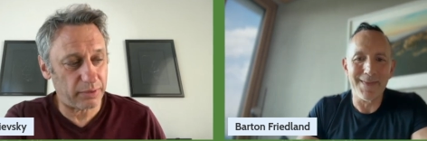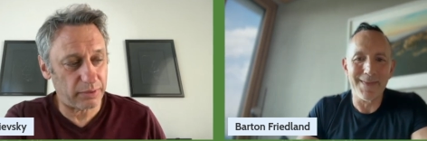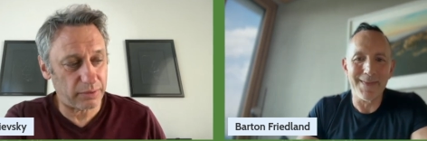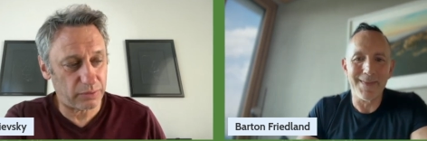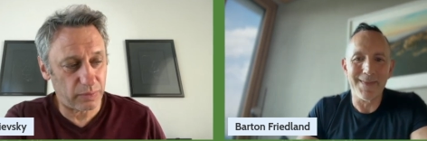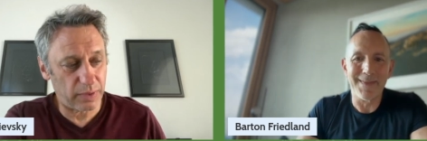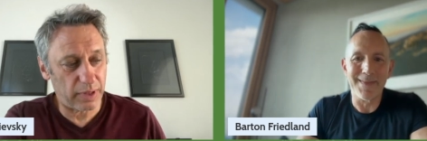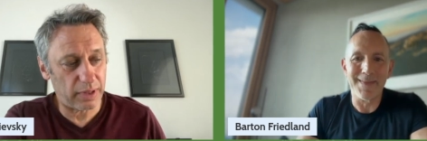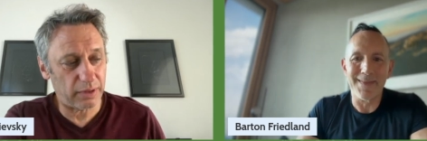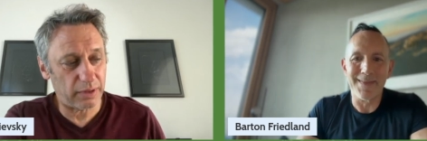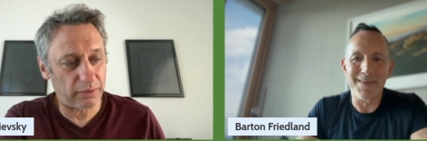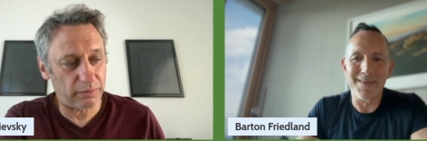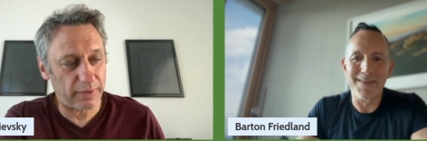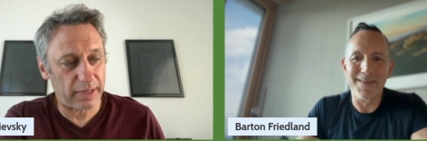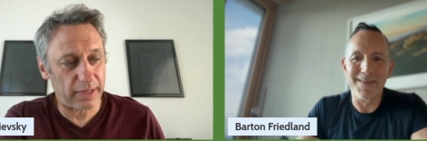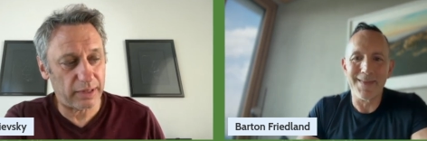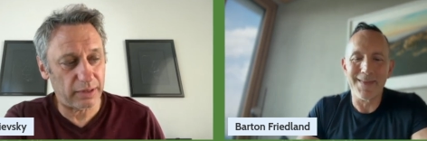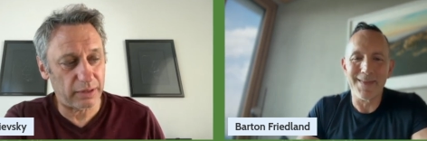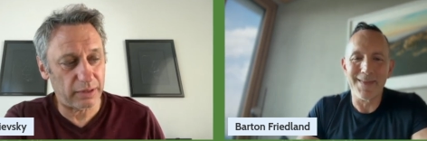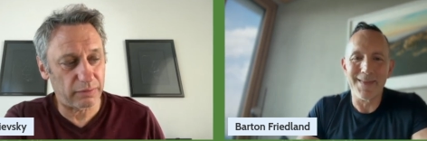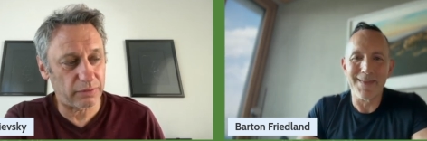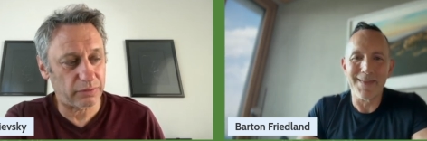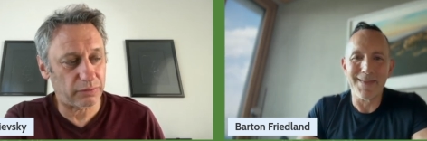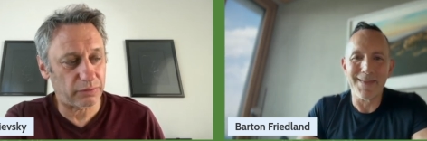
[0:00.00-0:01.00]
Speaker 1: as well on
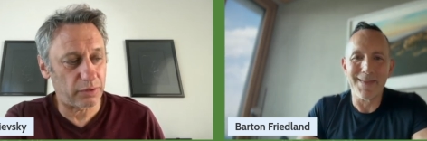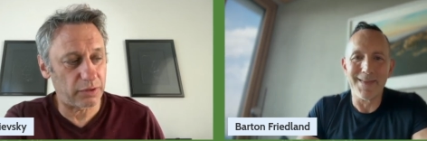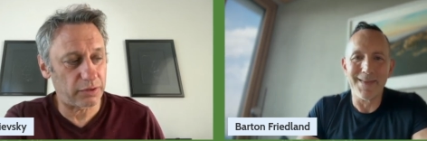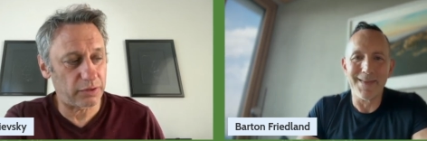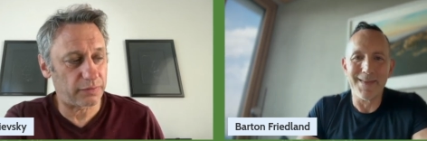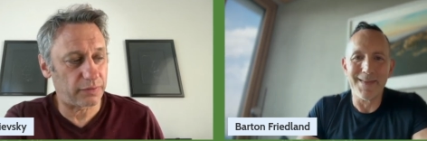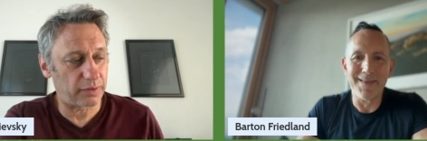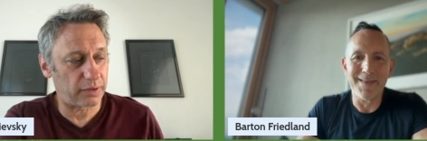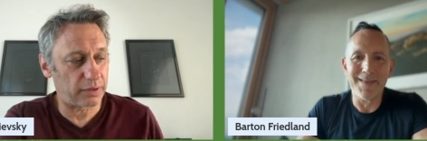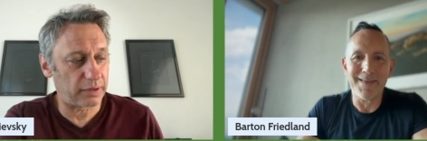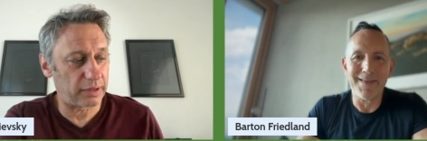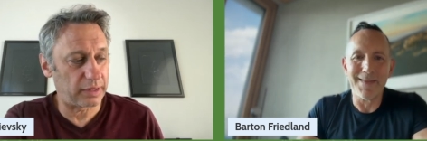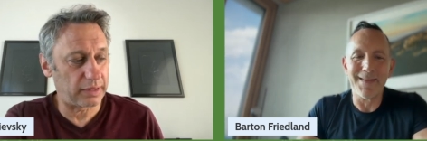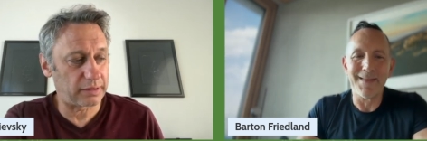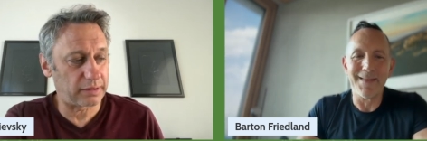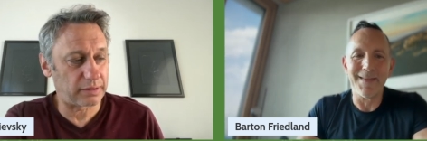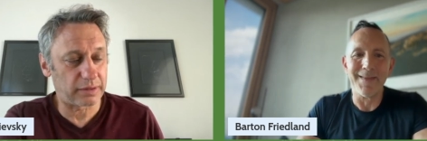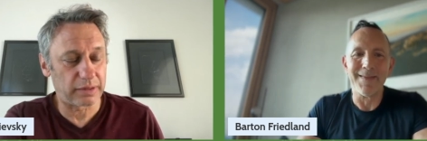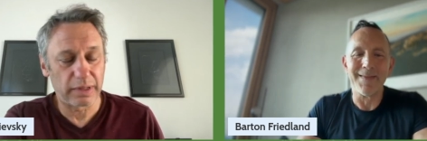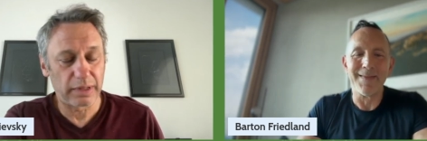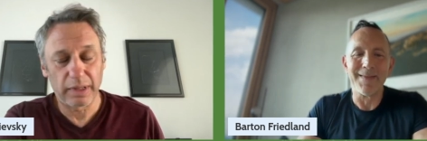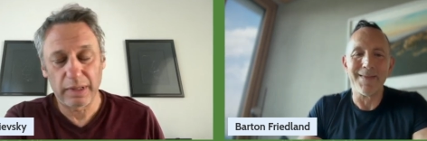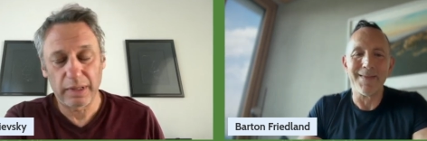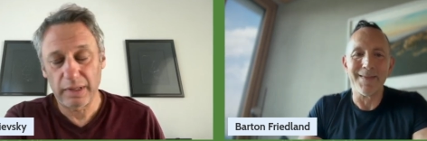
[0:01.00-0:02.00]
Readily Resourceful. And it's